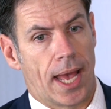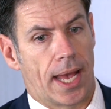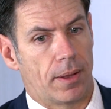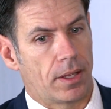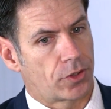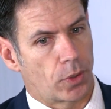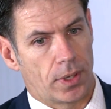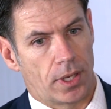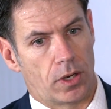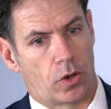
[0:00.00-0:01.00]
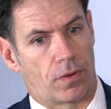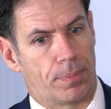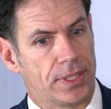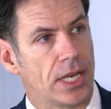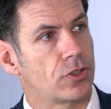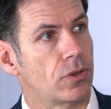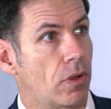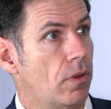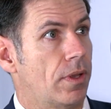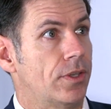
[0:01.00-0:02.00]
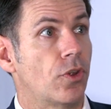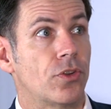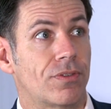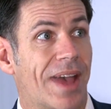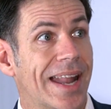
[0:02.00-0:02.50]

uh, so a lot of potential in terms of